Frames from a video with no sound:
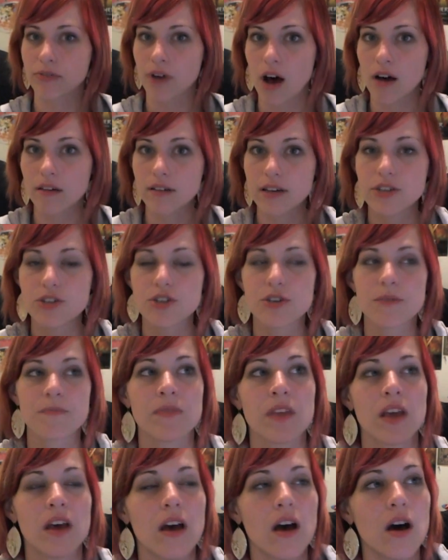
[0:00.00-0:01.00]
of college.
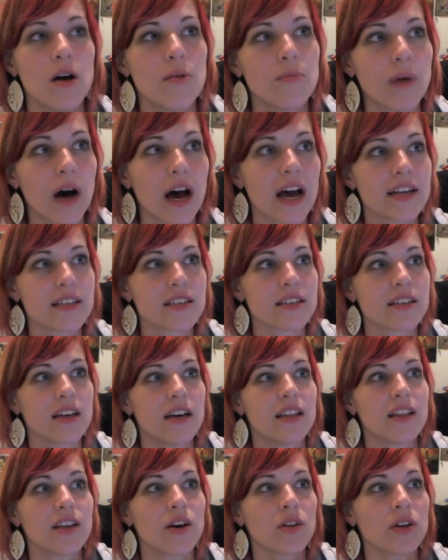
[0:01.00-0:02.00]
But
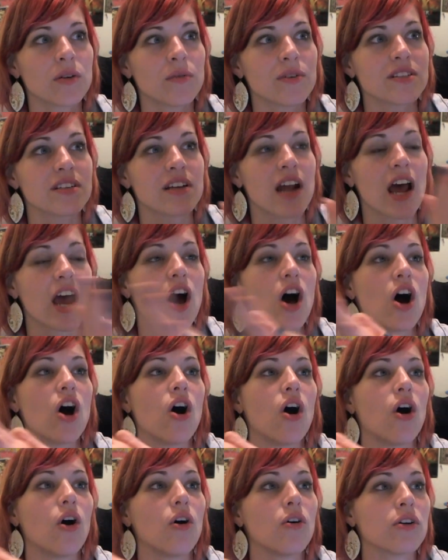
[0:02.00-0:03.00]
the only ones that I
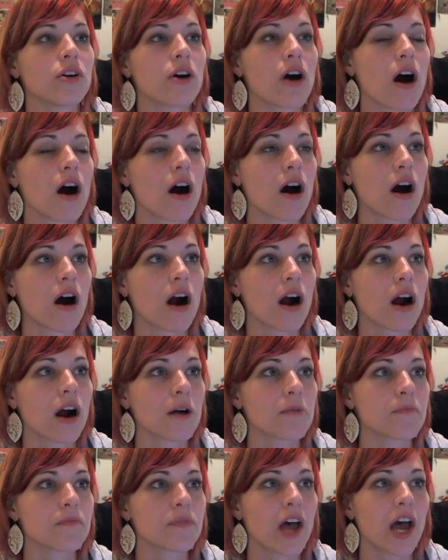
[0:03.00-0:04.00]
own
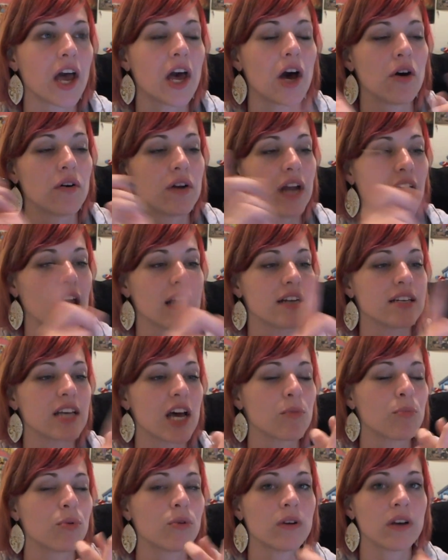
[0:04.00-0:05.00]
are I own a
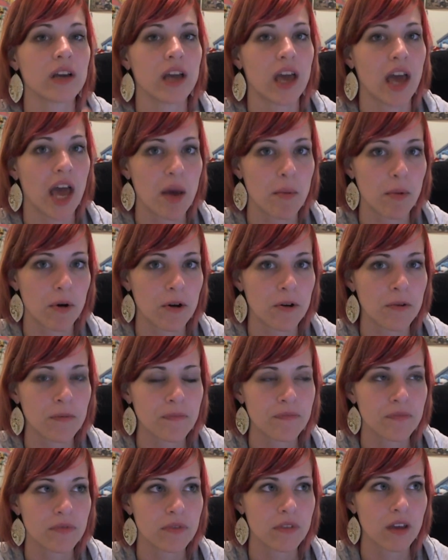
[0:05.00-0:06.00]
Deadpool and
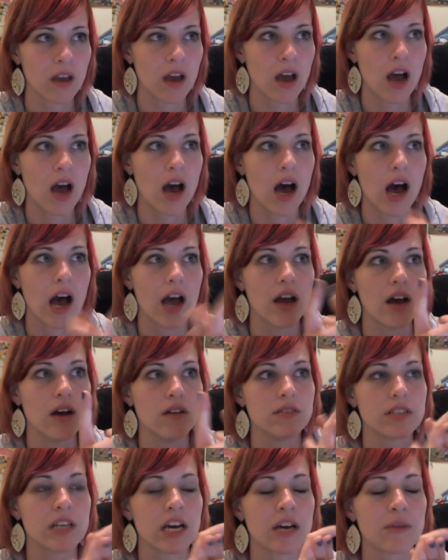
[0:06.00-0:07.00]
Cable,
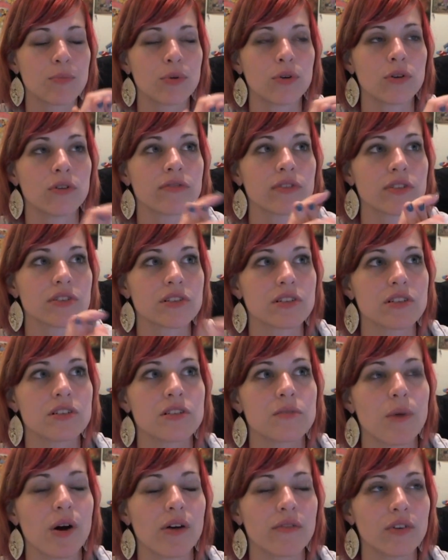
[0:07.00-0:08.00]
and um, Deadpool
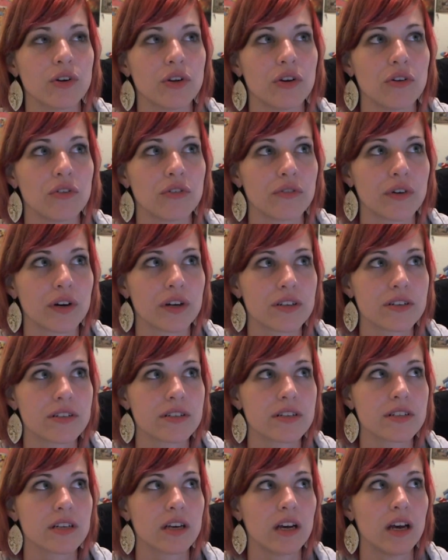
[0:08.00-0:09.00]
versus the Marvel
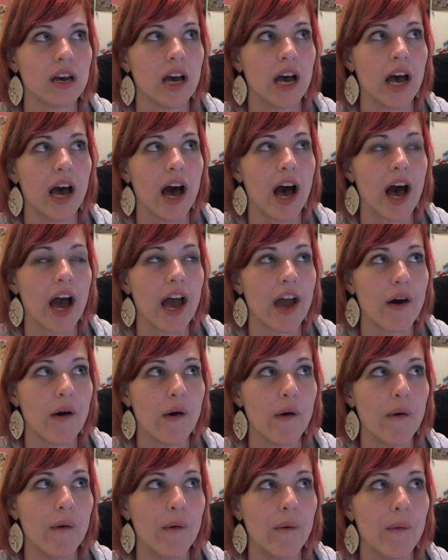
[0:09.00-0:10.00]
Universe. I
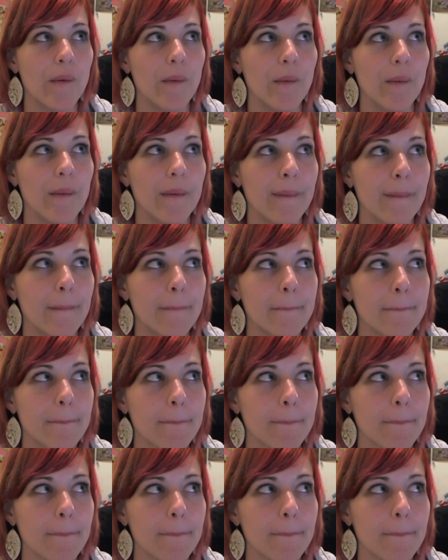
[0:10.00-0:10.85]
own.